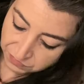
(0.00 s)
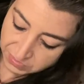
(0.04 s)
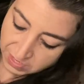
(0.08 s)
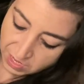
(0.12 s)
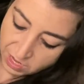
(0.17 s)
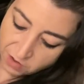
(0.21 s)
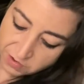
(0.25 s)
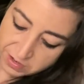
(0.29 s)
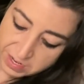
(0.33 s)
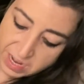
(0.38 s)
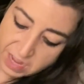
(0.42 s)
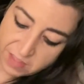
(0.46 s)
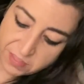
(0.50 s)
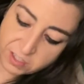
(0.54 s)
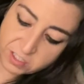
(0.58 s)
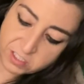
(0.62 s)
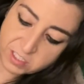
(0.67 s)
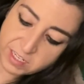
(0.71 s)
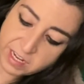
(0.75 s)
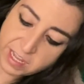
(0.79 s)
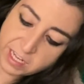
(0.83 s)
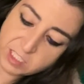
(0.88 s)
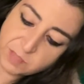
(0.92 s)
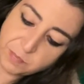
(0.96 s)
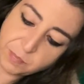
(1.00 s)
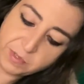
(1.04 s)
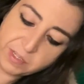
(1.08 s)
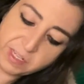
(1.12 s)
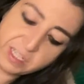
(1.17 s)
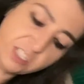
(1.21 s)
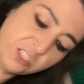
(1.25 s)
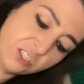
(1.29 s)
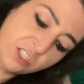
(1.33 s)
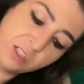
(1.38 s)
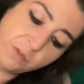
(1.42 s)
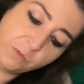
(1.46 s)
Oh yeah, there's an
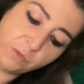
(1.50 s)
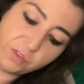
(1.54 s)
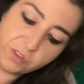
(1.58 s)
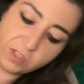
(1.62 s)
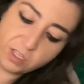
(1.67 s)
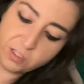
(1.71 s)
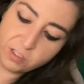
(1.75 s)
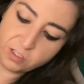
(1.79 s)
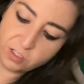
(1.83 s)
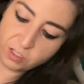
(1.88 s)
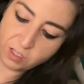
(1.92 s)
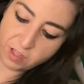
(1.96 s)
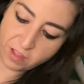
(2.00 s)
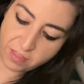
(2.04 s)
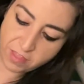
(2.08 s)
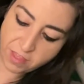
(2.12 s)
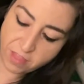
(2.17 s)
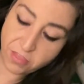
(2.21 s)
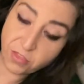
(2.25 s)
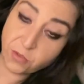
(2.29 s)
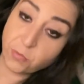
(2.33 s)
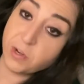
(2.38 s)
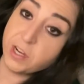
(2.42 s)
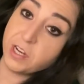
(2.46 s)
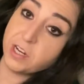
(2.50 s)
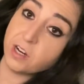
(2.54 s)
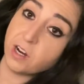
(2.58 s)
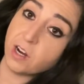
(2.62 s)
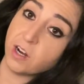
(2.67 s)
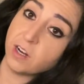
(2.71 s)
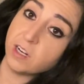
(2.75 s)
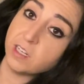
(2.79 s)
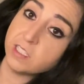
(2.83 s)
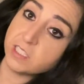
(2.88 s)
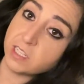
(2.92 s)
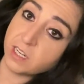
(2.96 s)
explanation with the 3
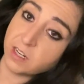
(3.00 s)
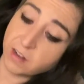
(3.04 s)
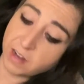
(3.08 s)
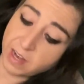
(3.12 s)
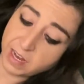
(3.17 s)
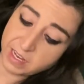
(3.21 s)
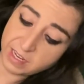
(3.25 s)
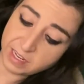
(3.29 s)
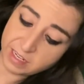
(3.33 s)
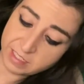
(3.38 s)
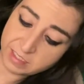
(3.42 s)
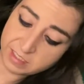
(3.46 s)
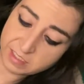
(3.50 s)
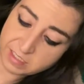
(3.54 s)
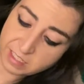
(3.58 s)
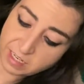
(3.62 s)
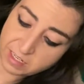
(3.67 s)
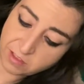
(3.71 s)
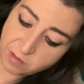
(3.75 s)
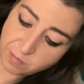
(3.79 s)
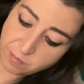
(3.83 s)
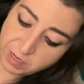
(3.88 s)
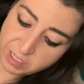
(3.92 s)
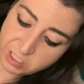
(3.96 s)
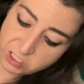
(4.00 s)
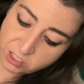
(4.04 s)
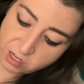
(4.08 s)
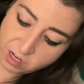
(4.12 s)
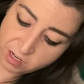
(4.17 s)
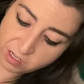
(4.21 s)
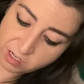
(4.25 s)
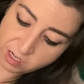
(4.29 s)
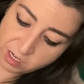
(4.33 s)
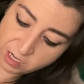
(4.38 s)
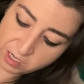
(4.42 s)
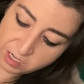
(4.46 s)
cards. All right, inside the major
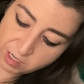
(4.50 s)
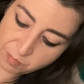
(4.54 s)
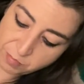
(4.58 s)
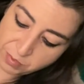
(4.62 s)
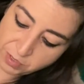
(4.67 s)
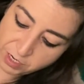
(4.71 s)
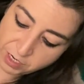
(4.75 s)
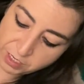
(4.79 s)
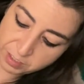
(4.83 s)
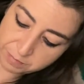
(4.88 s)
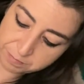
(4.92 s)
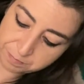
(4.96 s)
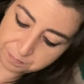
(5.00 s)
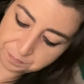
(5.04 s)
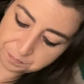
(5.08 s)
arcana part.